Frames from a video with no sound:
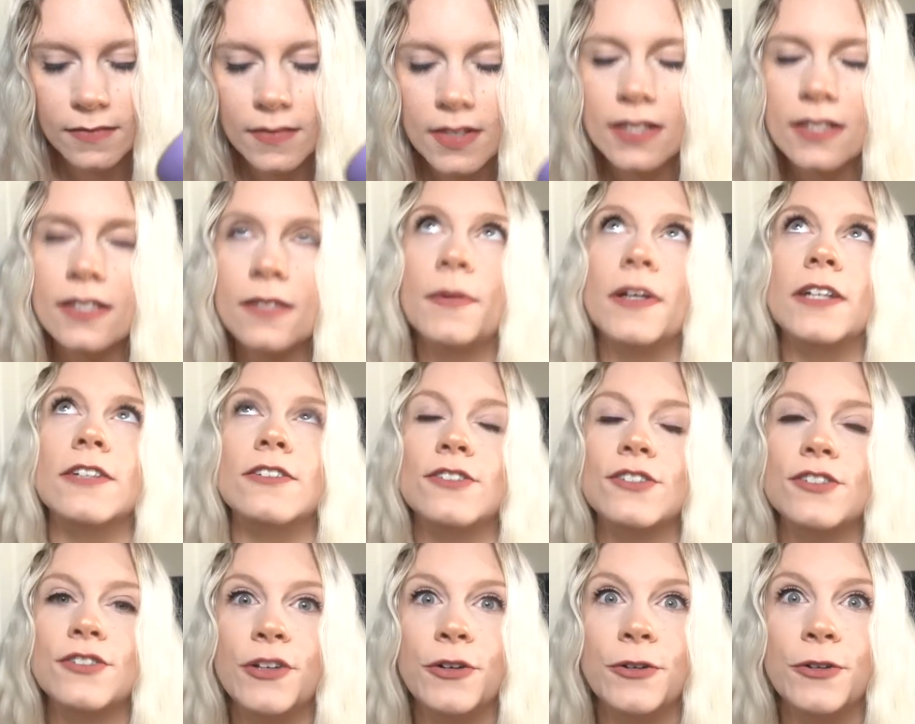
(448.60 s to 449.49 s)
It
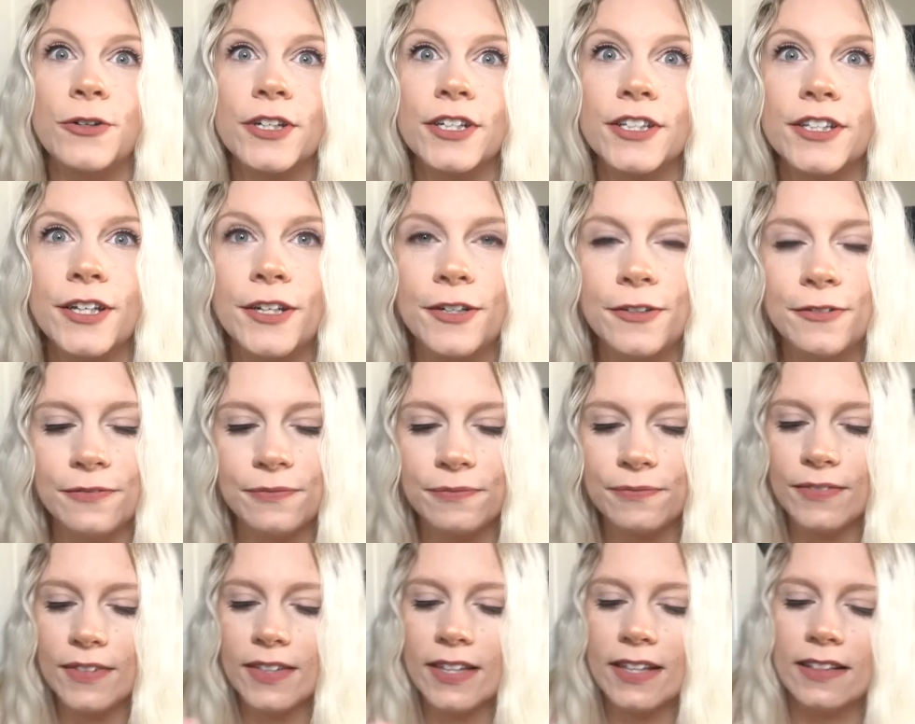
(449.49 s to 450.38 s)
smells so good, though.
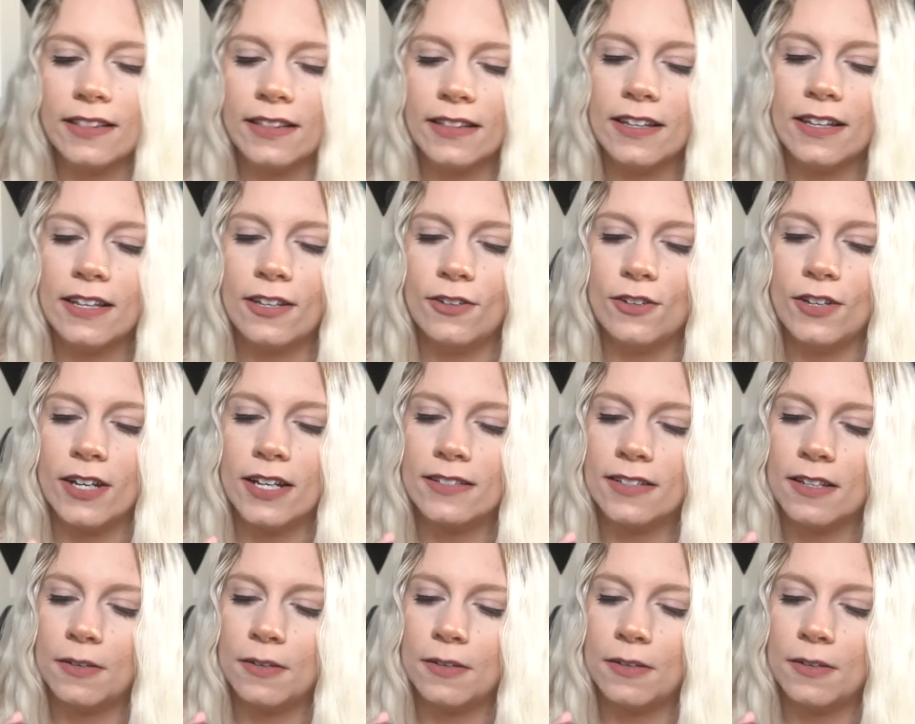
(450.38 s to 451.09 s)
Can you guys